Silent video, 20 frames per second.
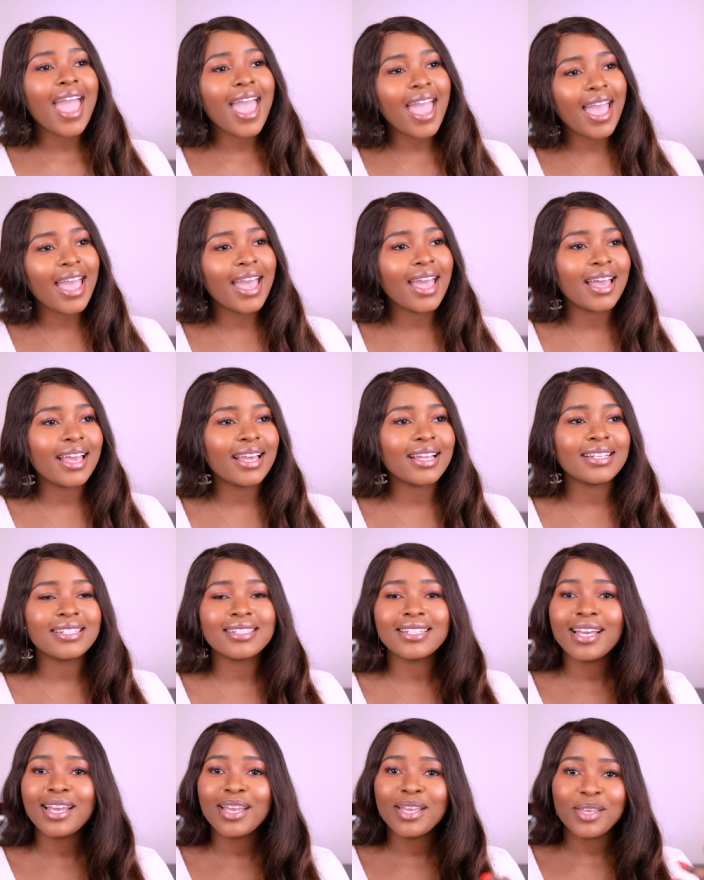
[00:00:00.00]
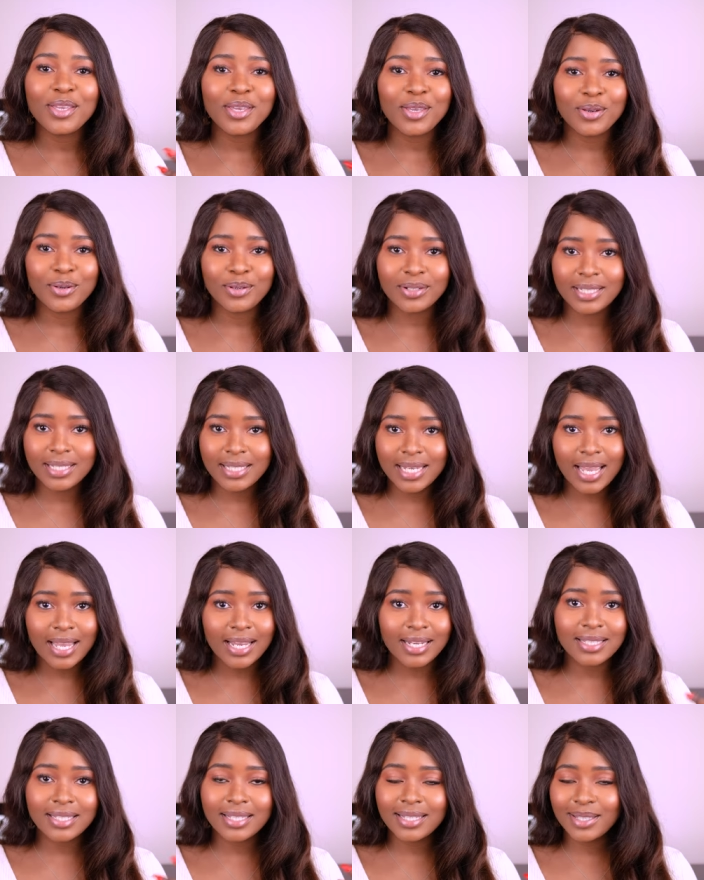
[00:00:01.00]
and your
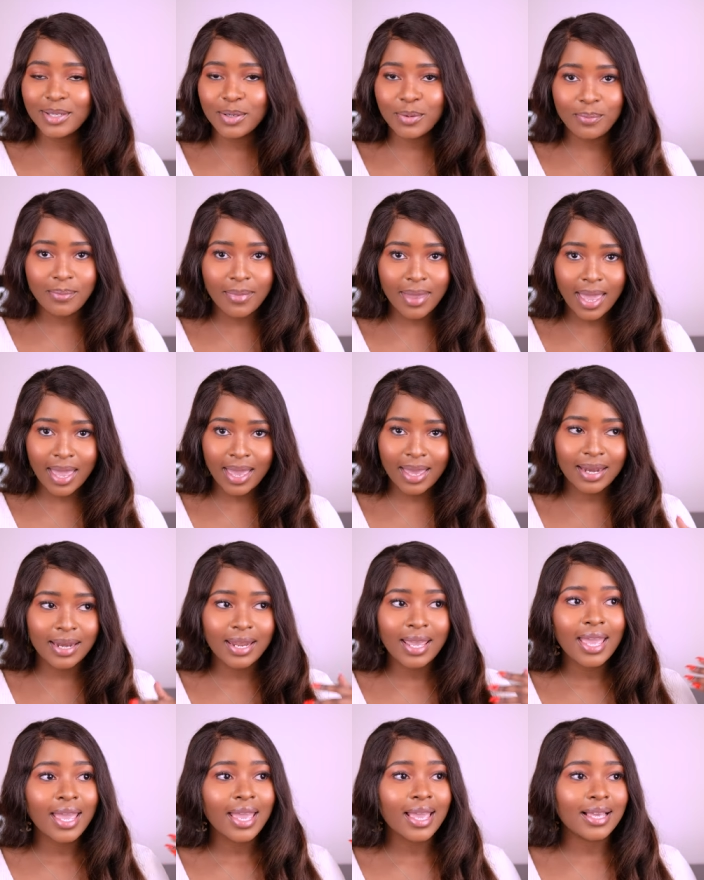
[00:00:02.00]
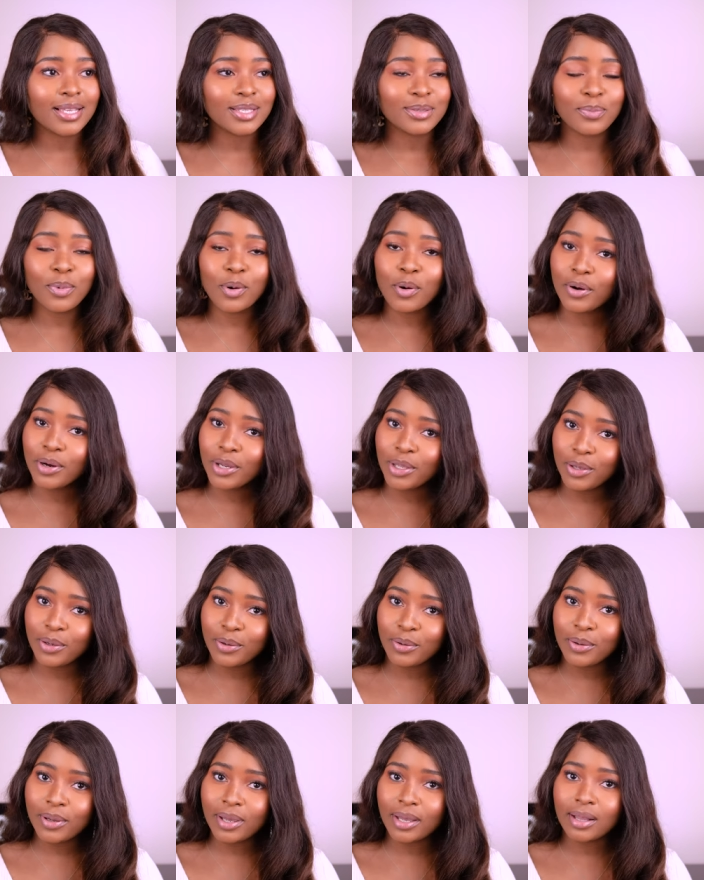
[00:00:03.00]
date, your man, is pouring
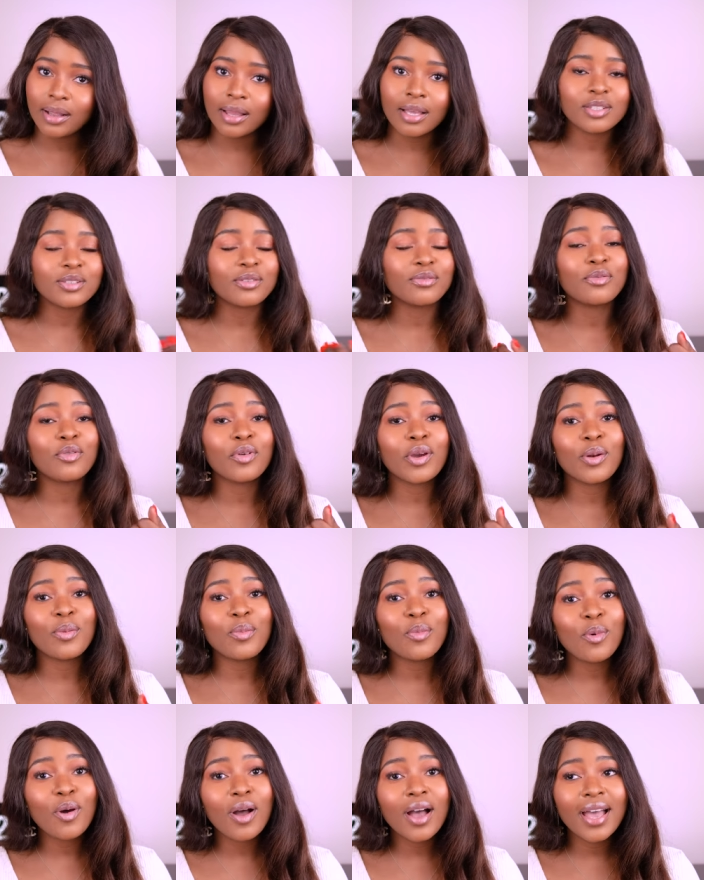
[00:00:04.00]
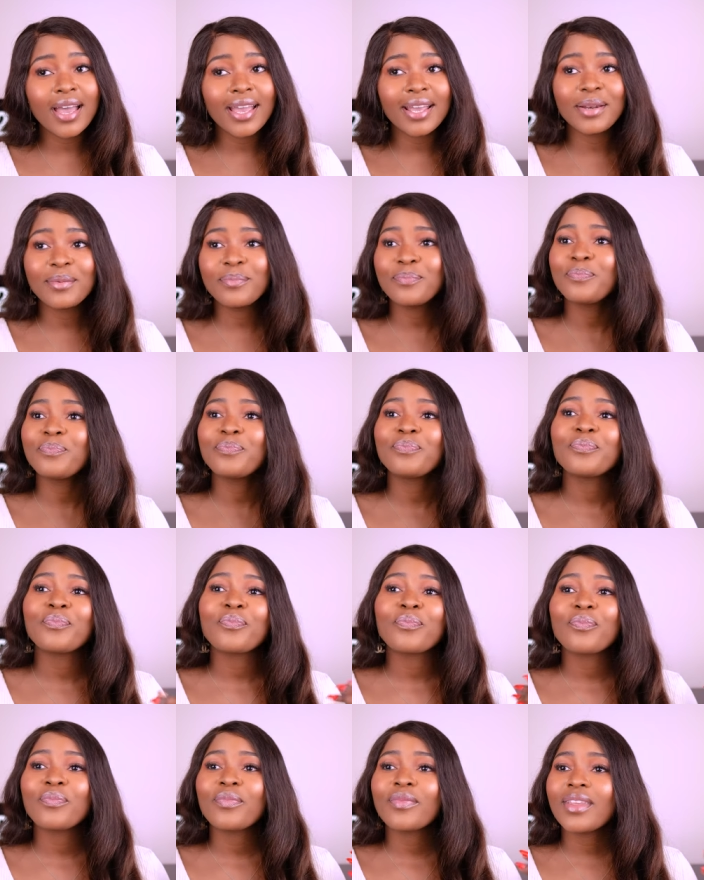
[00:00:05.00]
you a glass of red wine
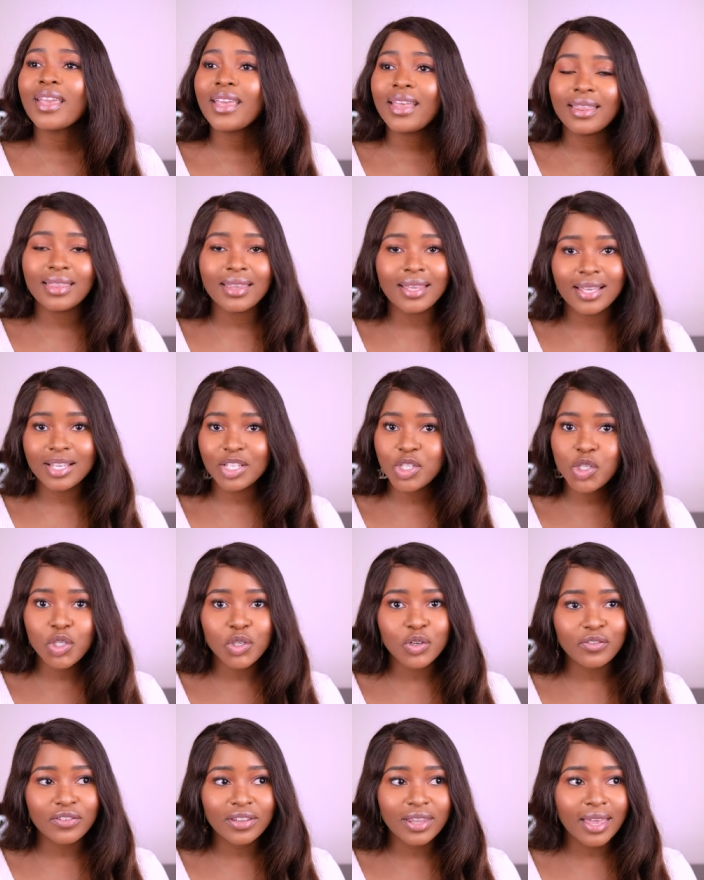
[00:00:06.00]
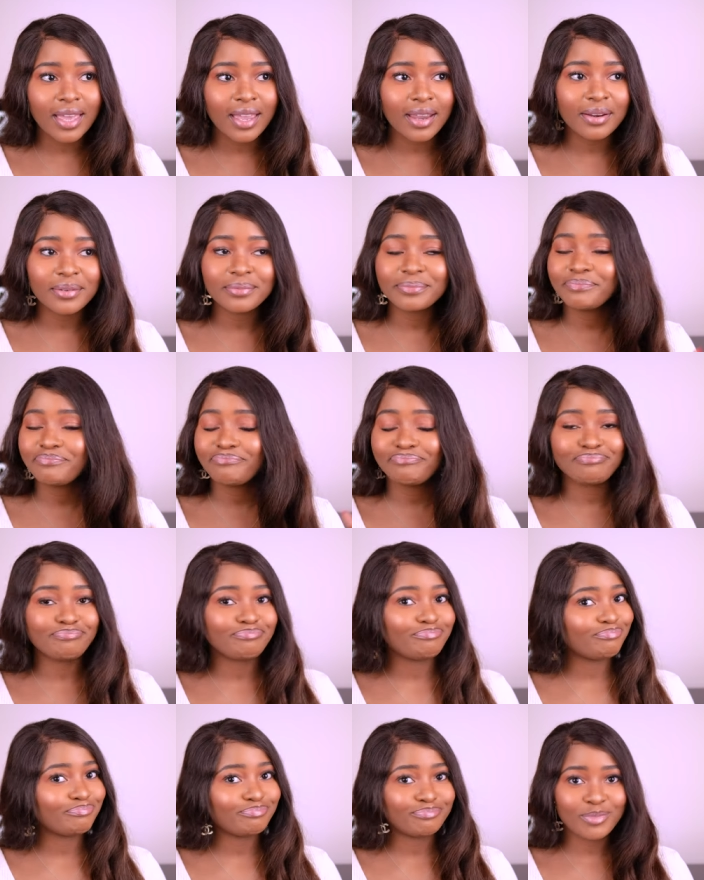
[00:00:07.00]
in the kitchen over there,
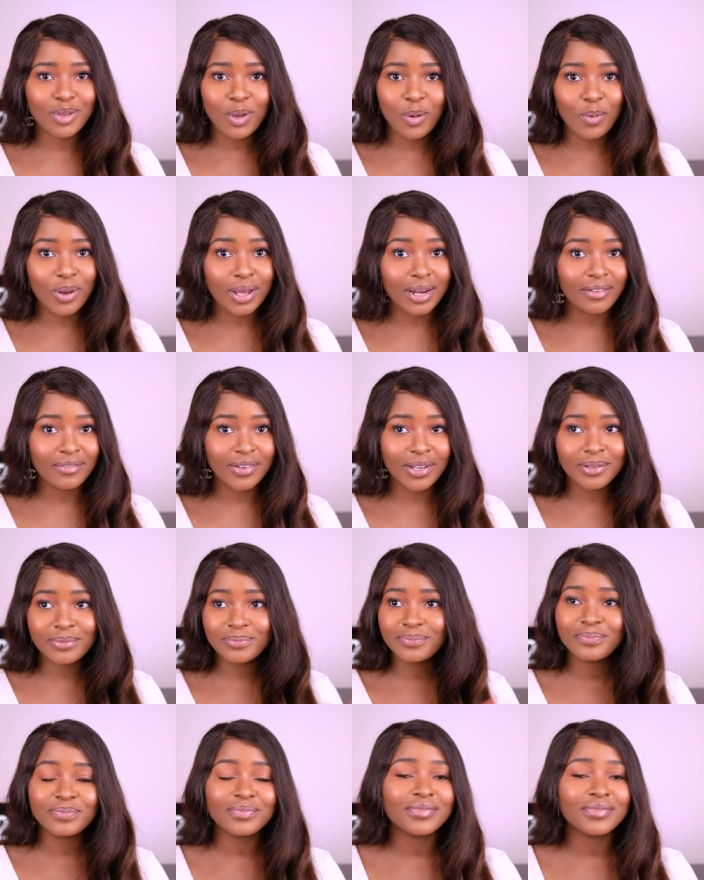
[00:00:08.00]
whatever.